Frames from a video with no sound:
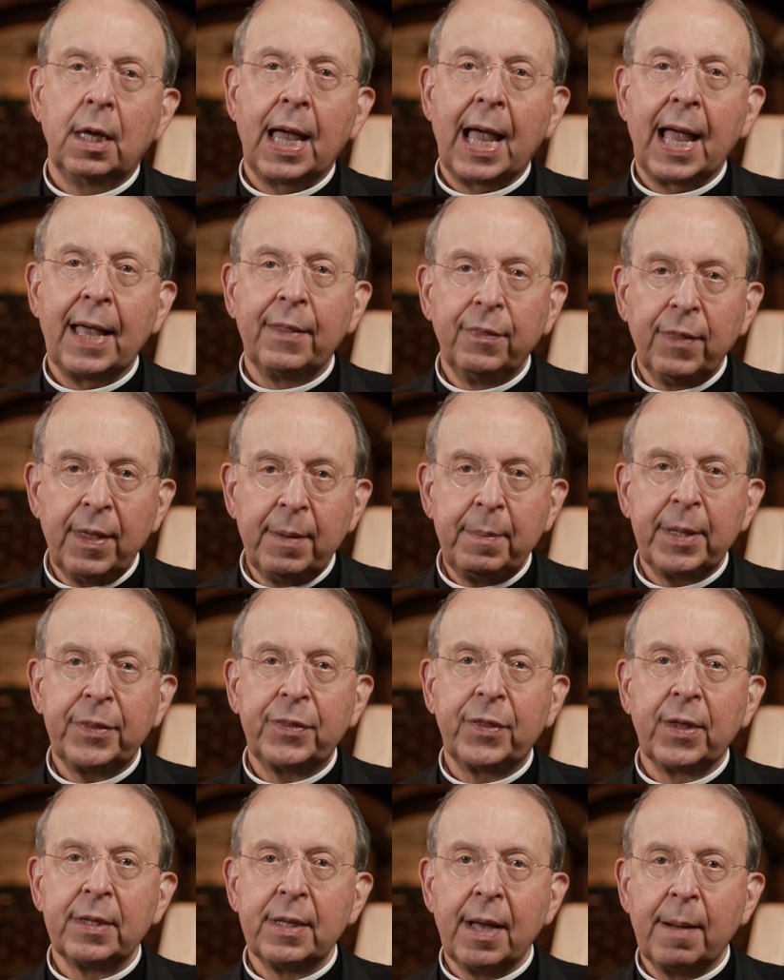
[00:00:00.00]
and limit
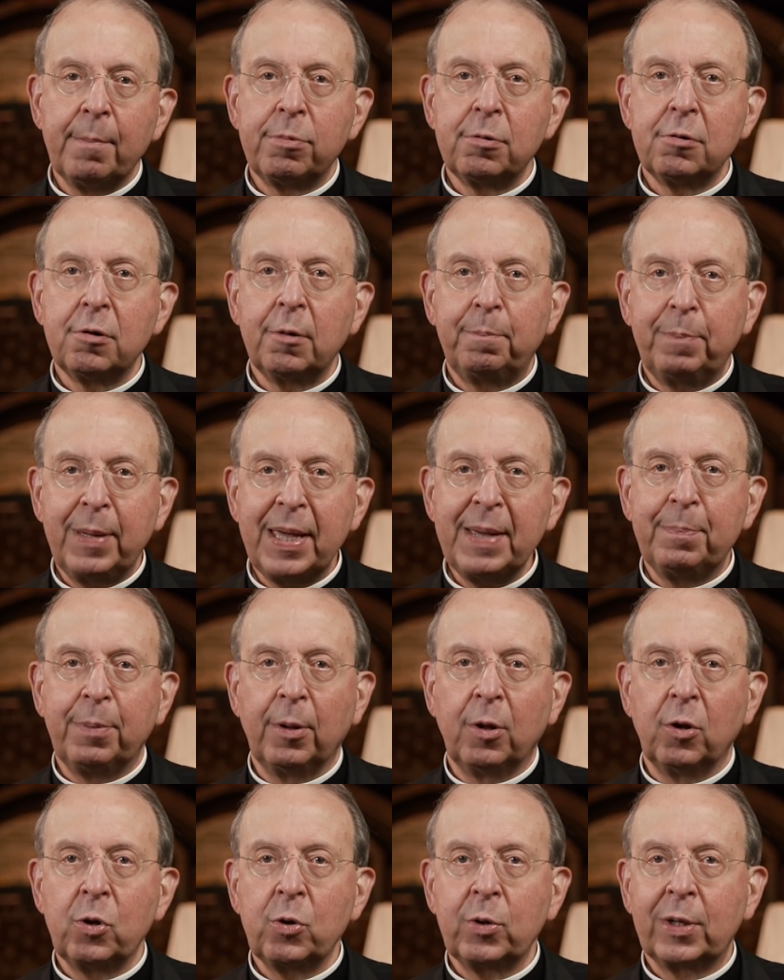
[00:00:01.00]
the number of
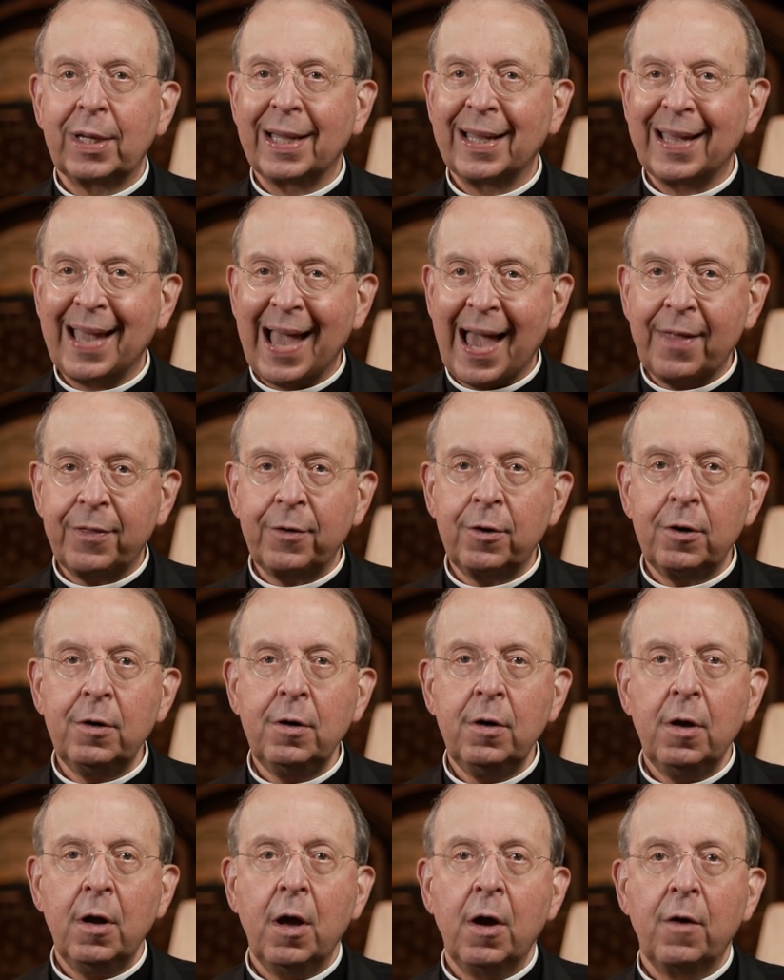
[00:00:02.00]
people who can
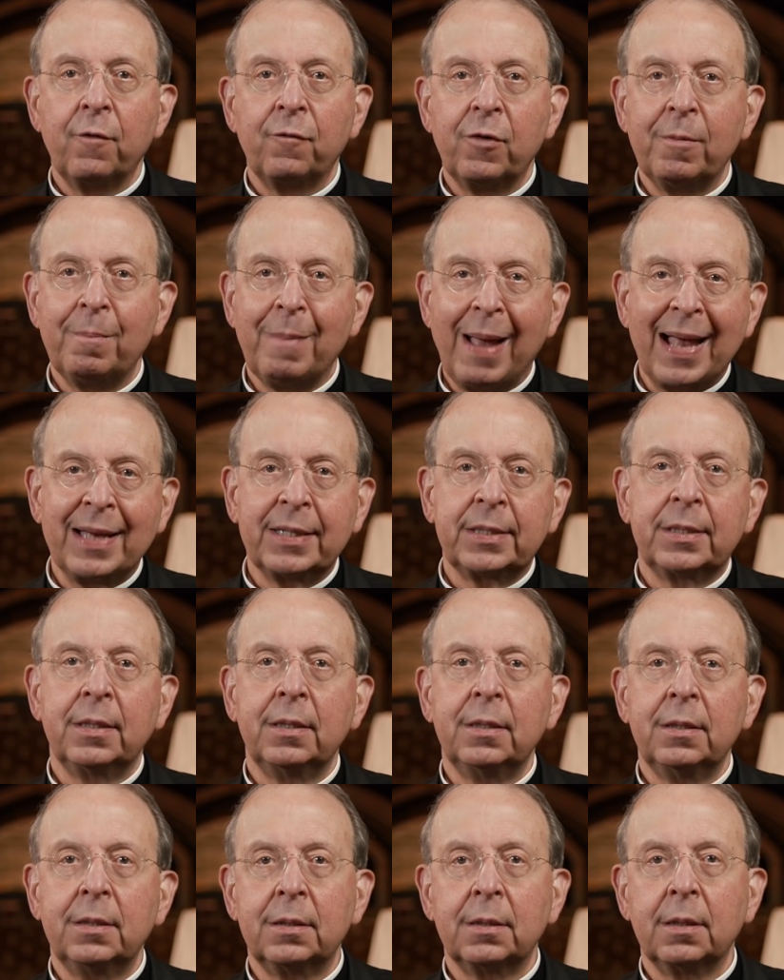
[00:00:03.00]
gather for
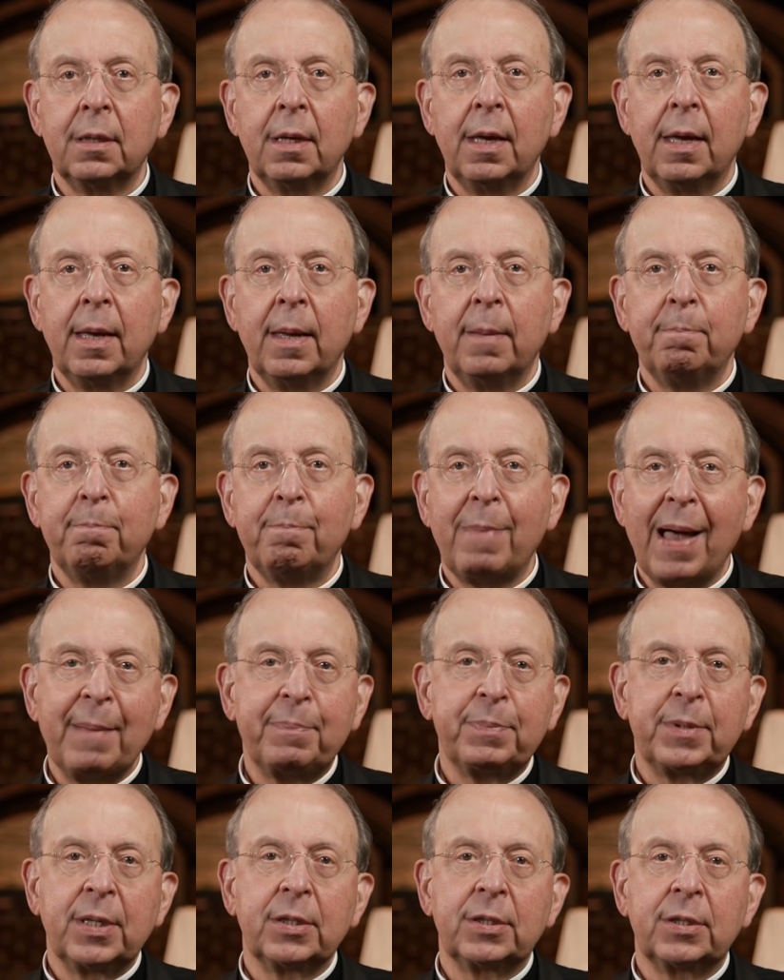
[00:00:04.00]
masses,
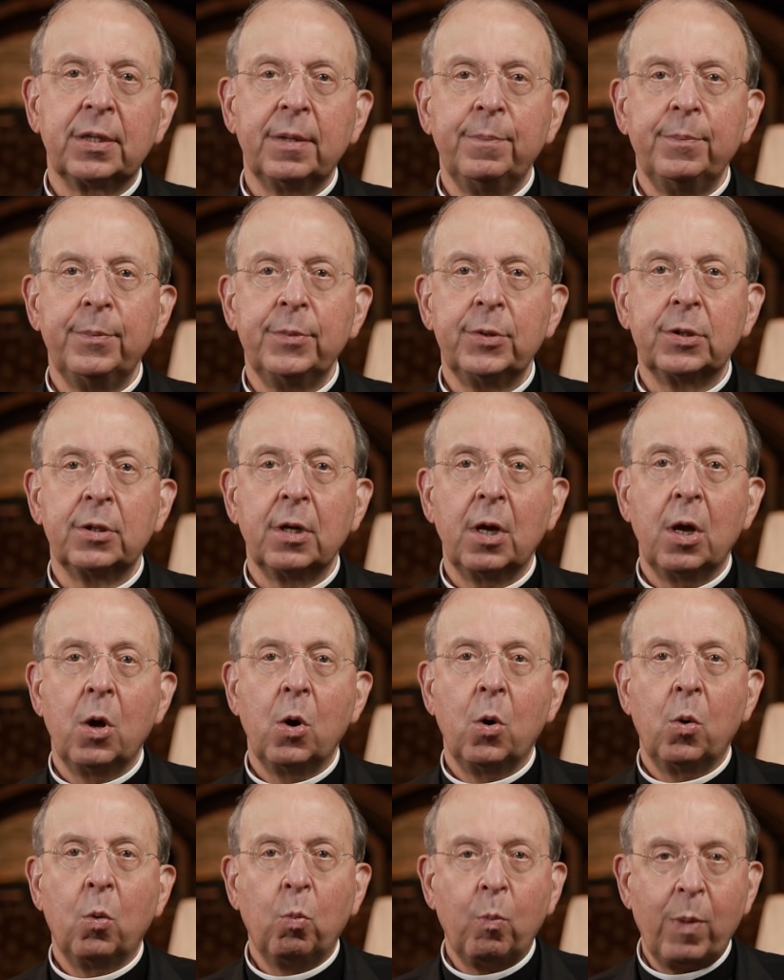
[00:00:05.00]
baptisms,
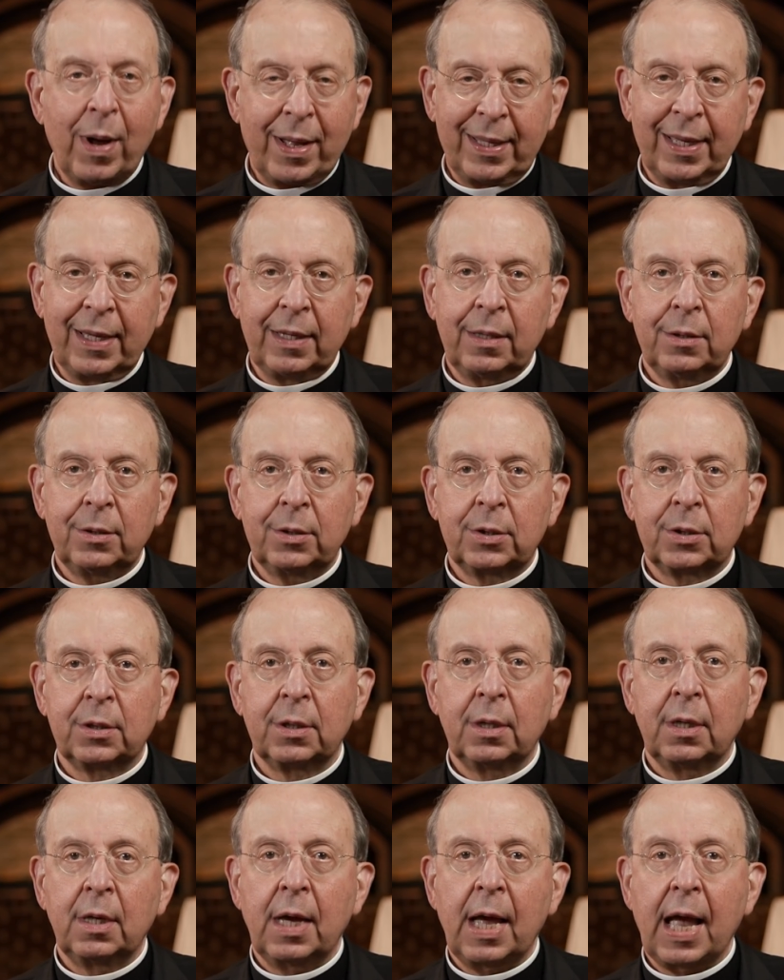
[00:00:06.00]
weddings,
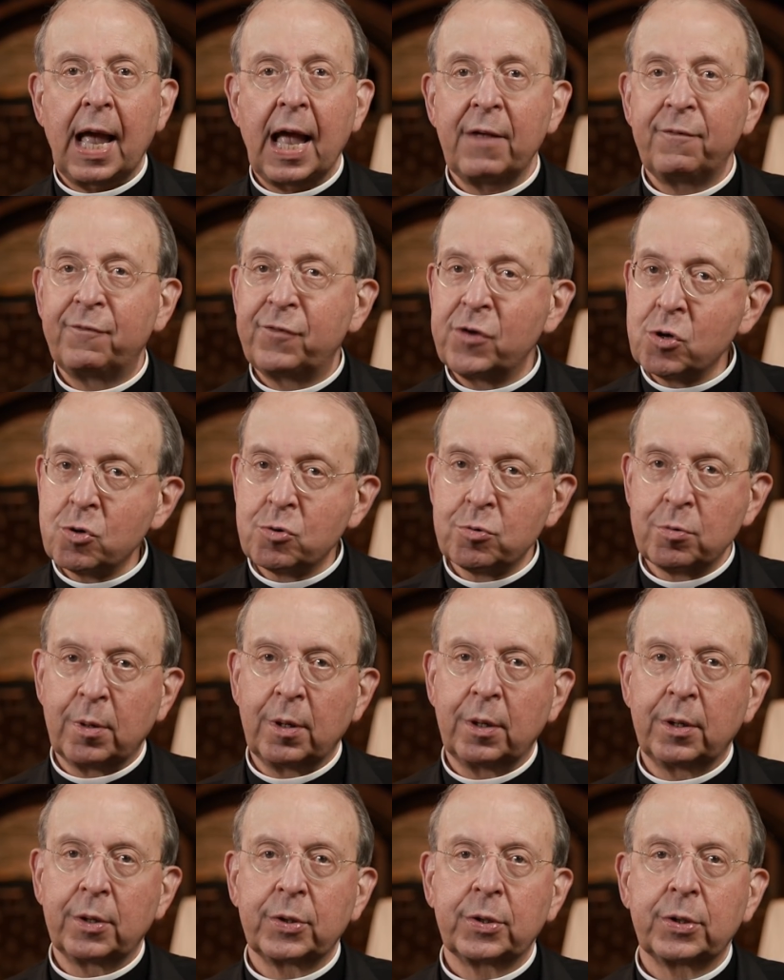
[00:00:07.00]
and
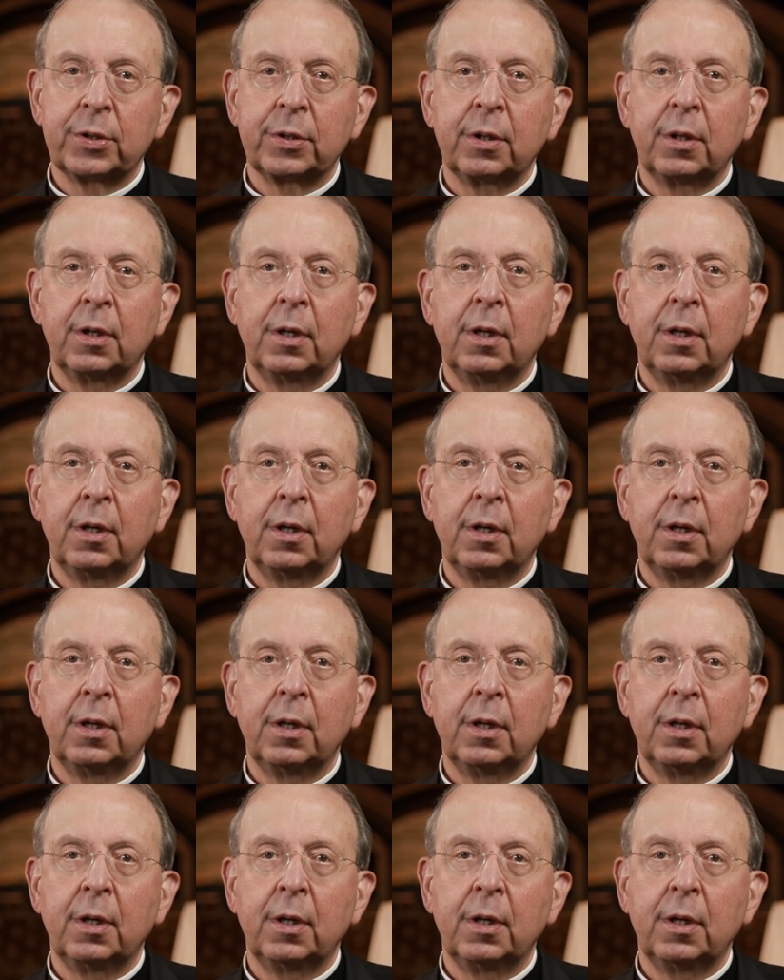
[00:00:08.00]
funerals.